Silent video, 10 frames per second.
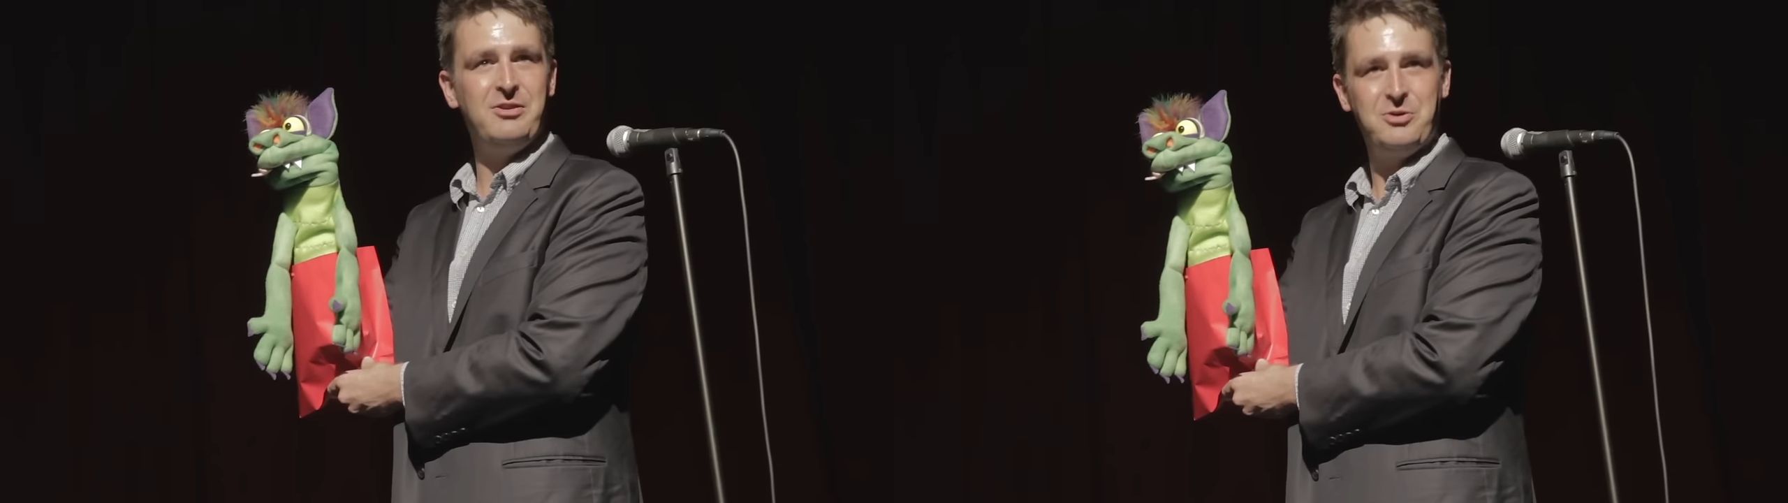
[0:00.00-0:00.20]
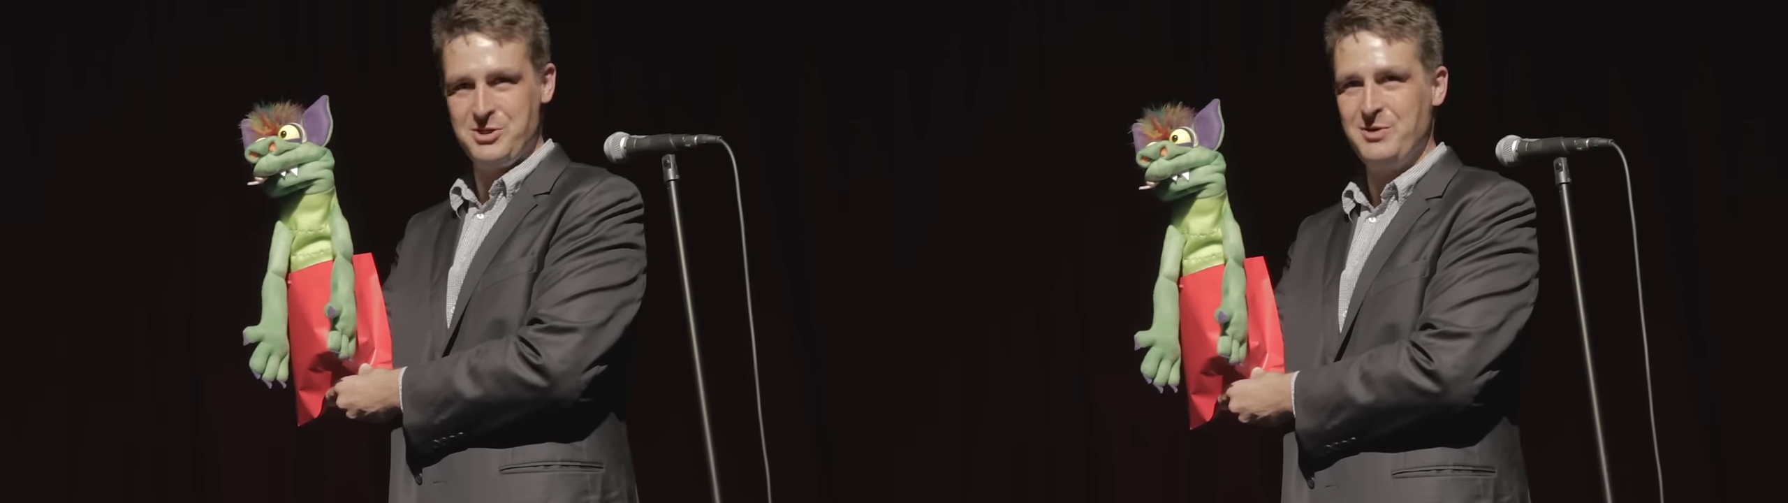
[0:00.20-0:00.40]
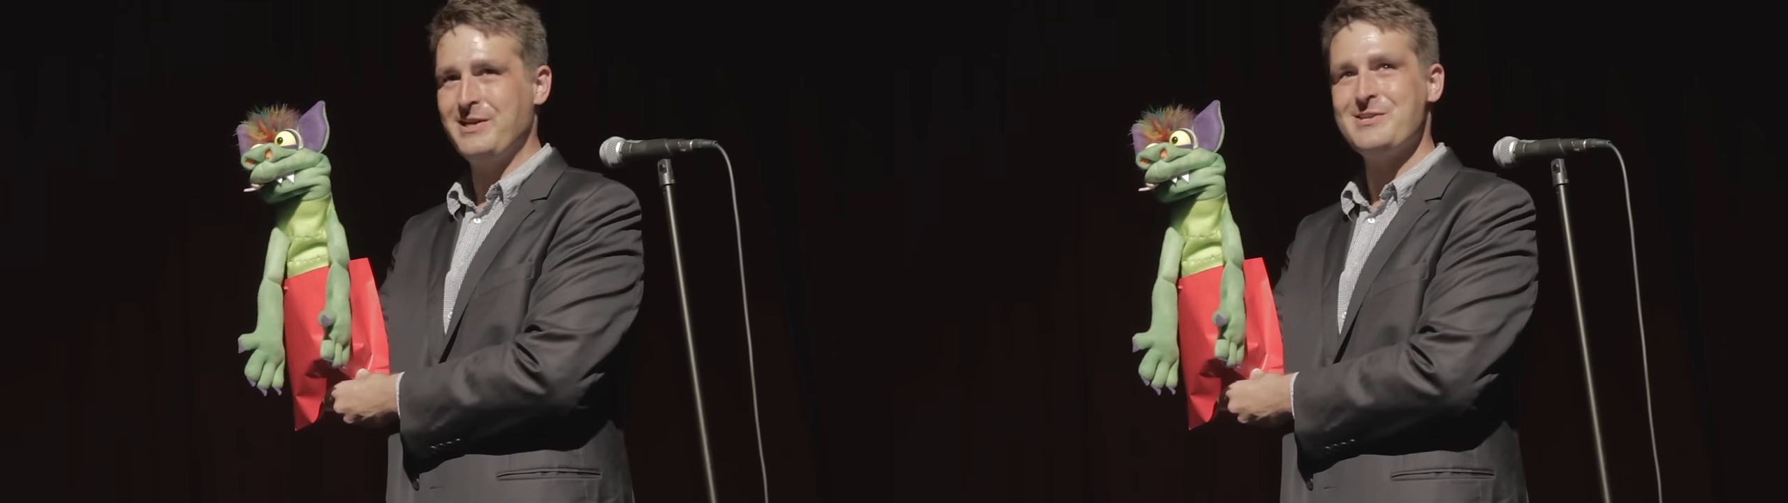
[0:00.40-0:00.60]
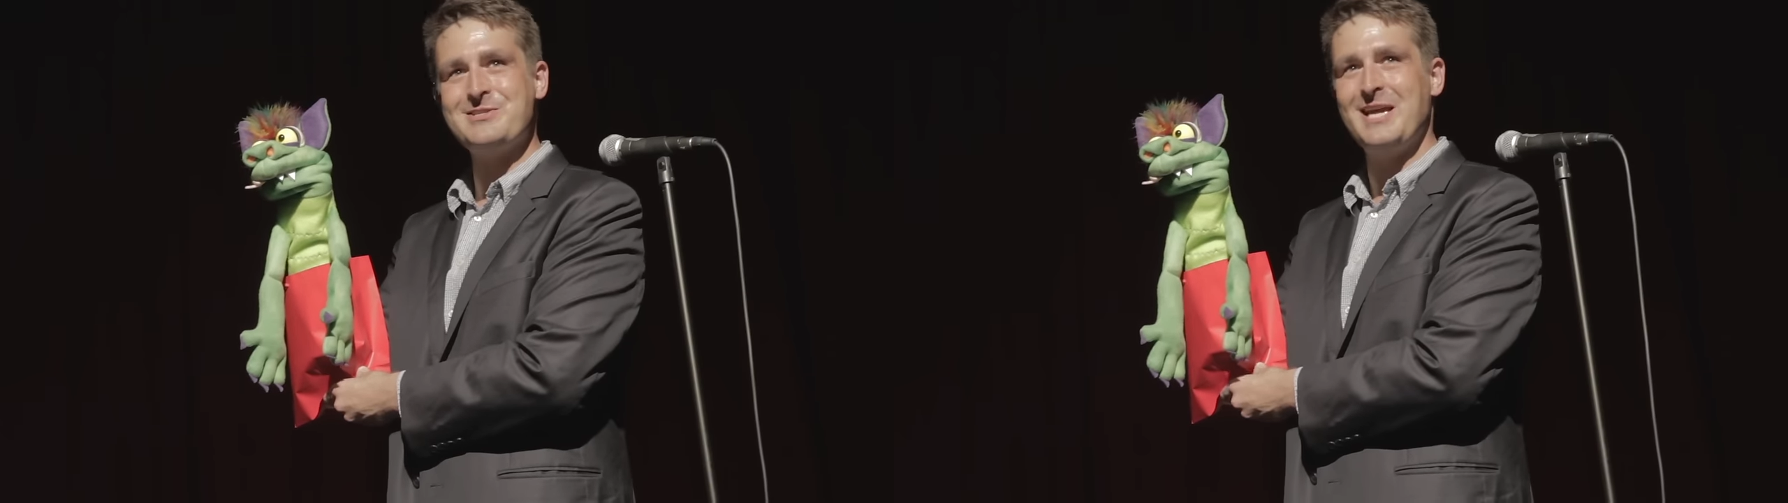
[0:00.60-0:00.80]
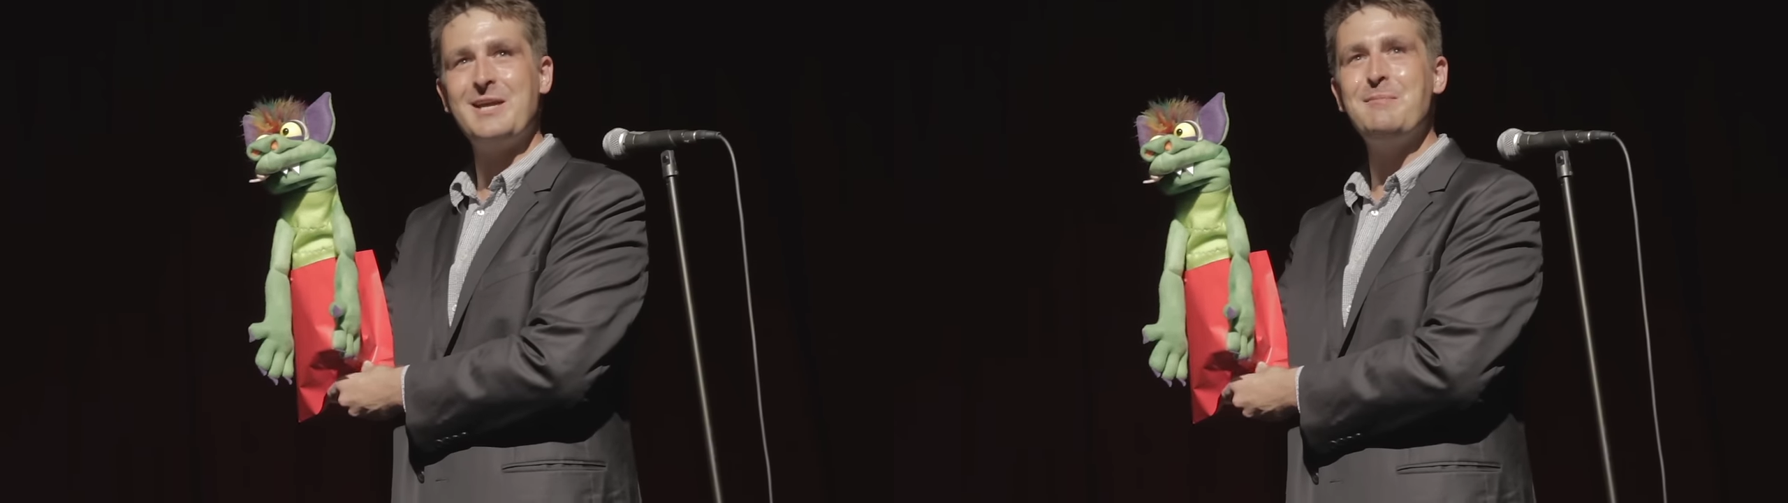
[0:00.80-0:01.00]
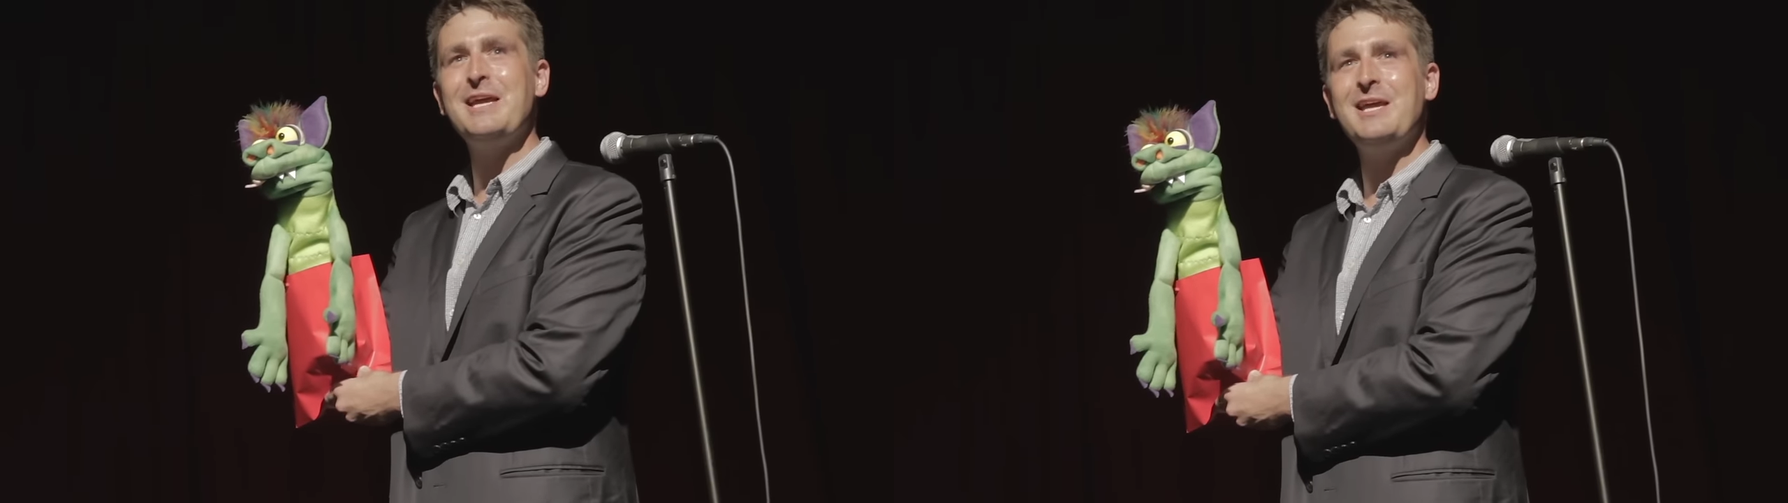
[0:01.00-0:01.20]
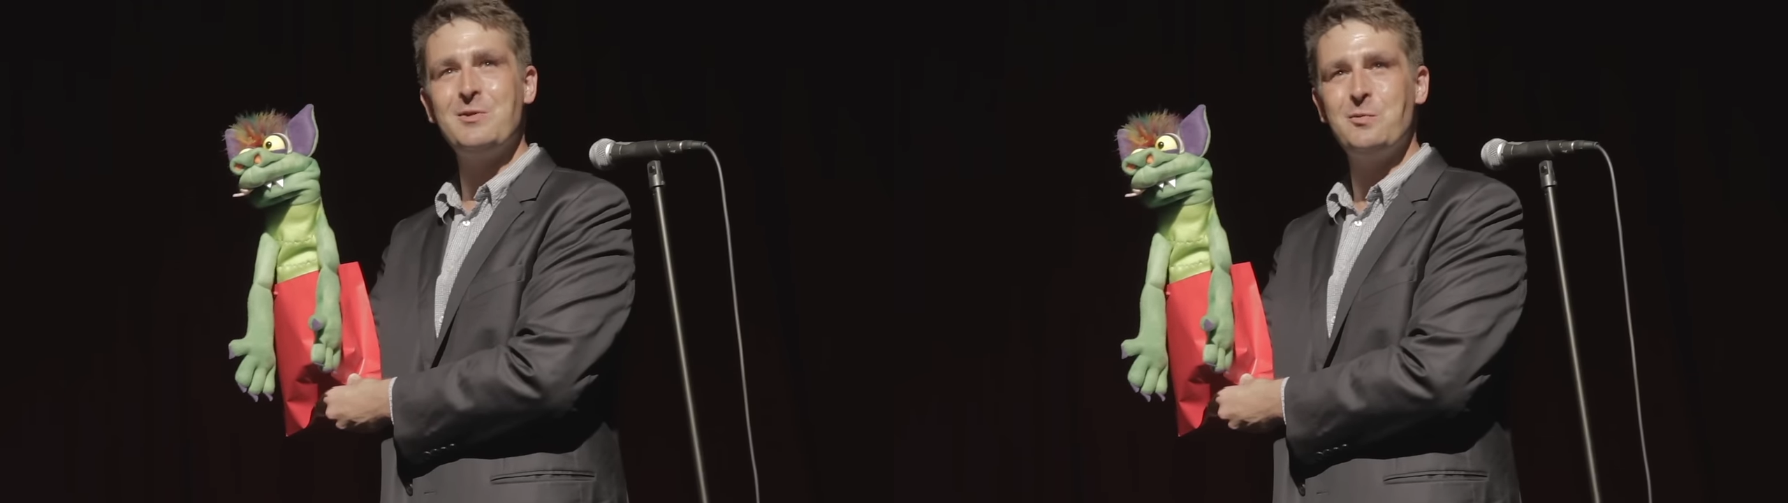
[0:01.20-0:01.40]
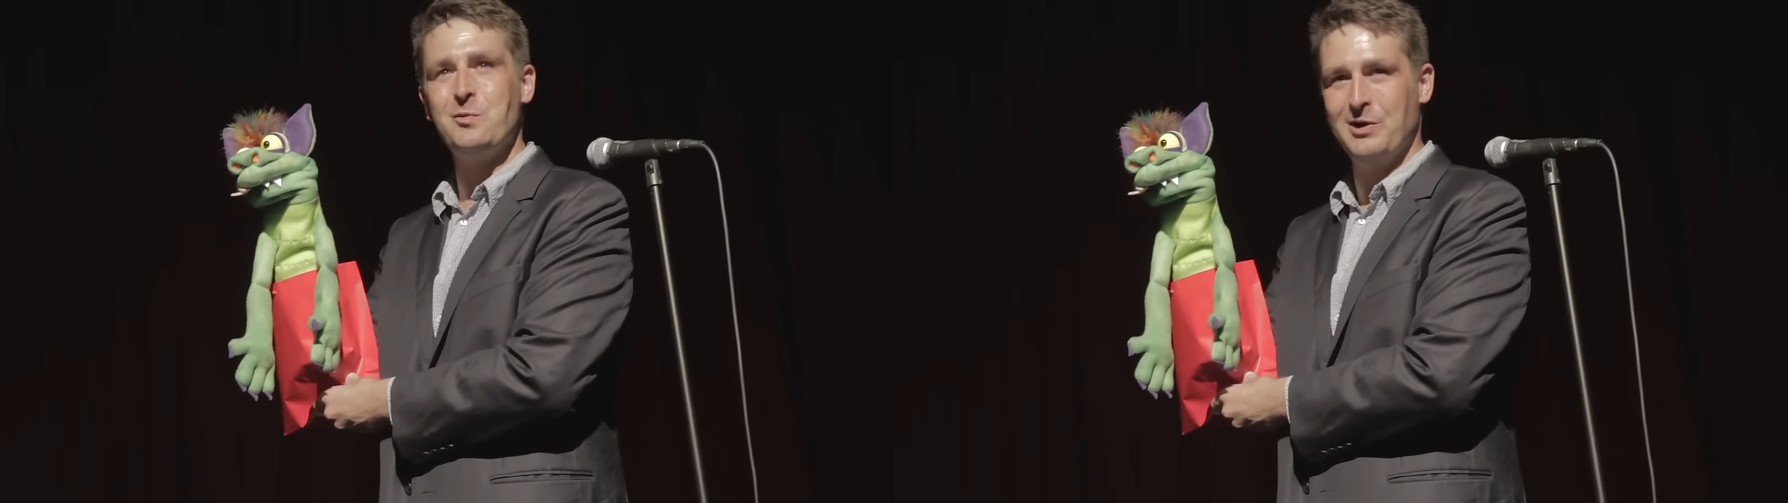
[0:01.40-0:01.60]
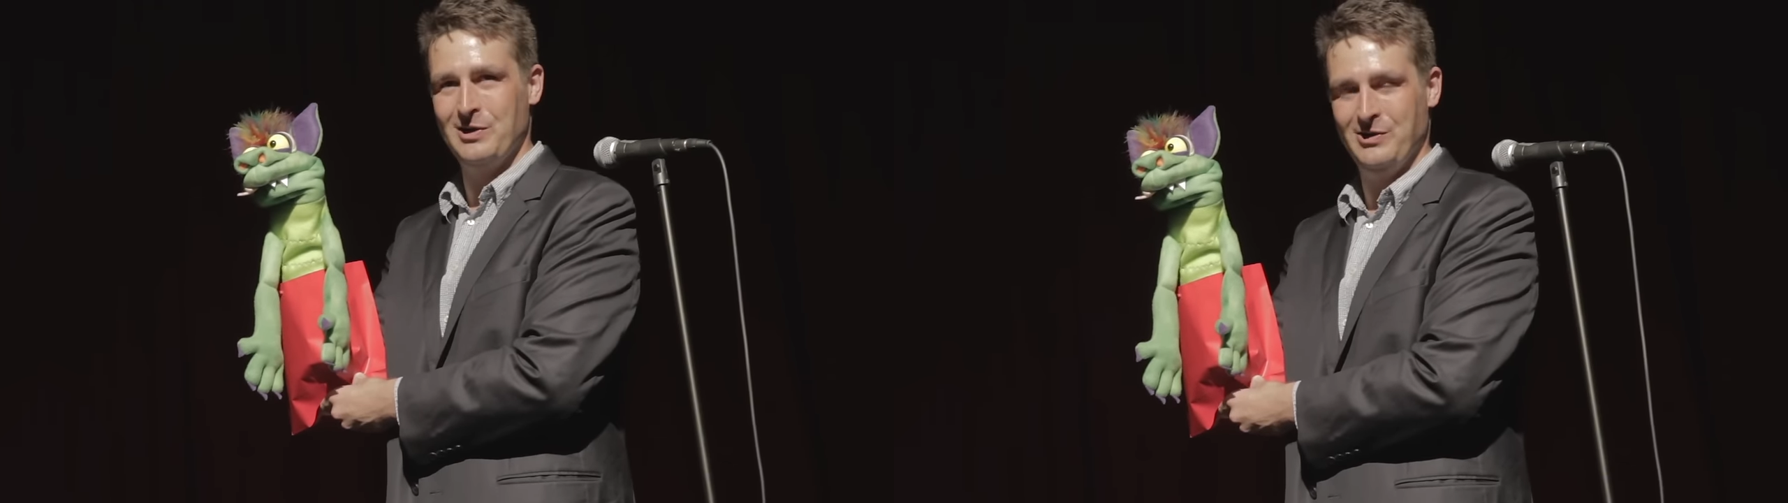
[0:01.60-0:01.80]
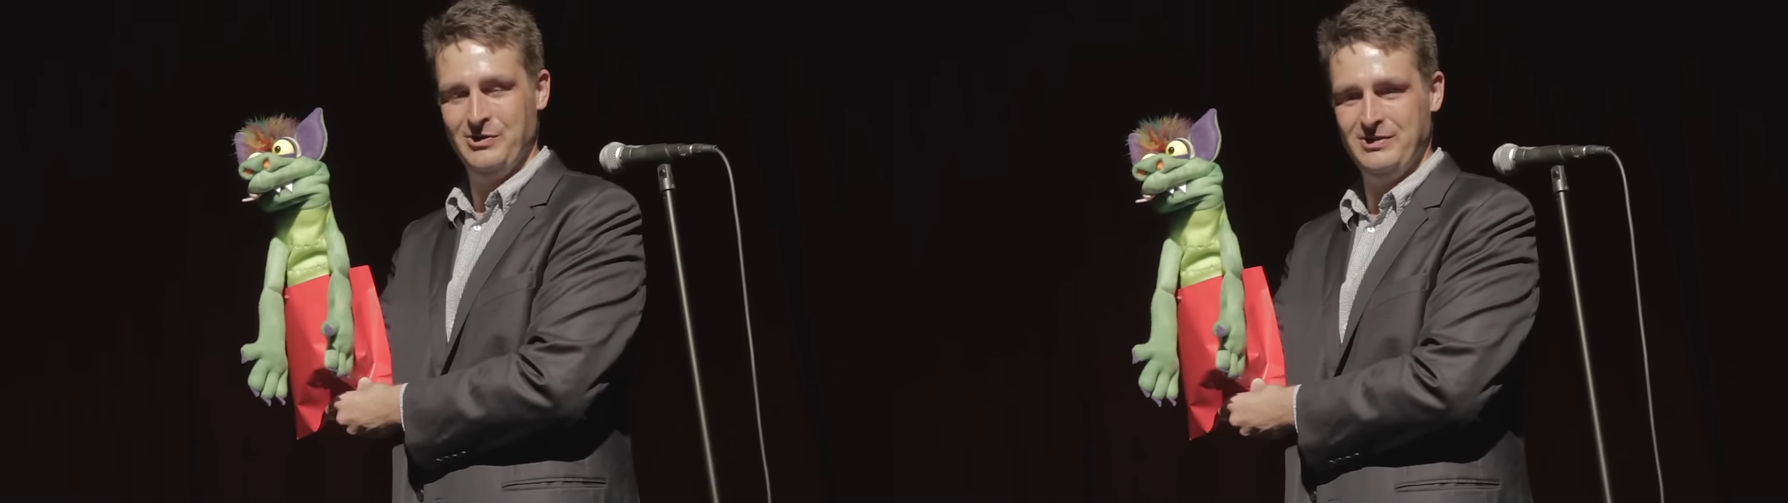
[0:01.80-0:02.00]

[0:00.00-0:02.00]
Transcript: There's no one else like me in the world.